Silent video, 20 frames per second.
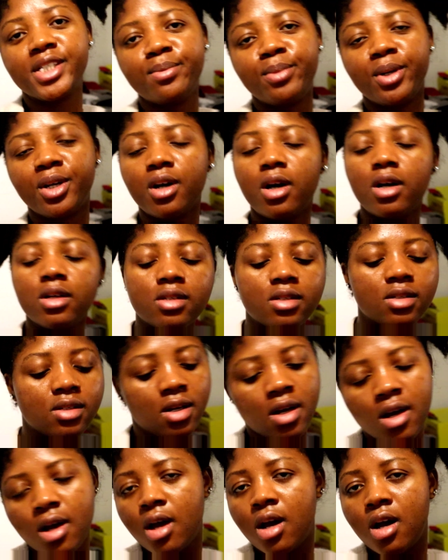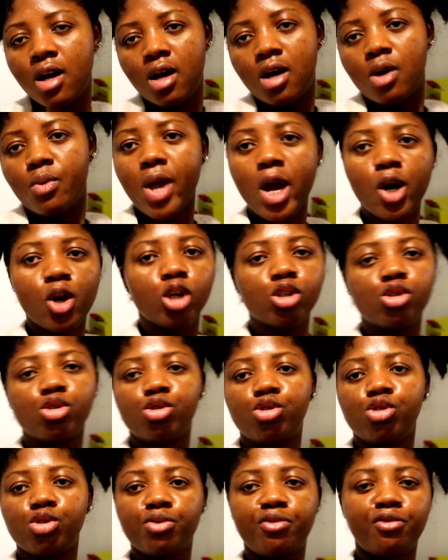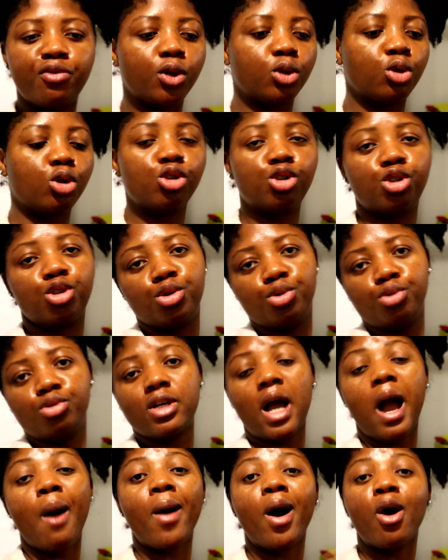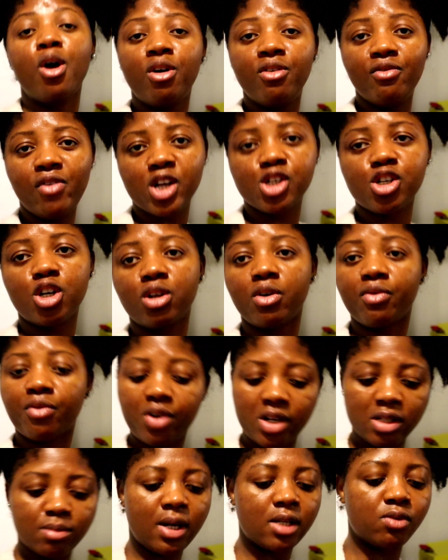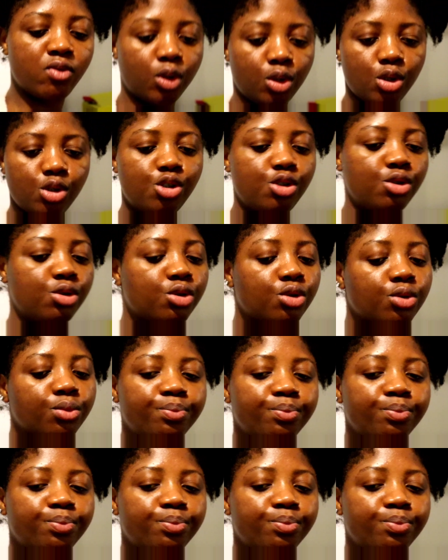ready because we are going to do photo shoot, our own version of Christmas photo shoot,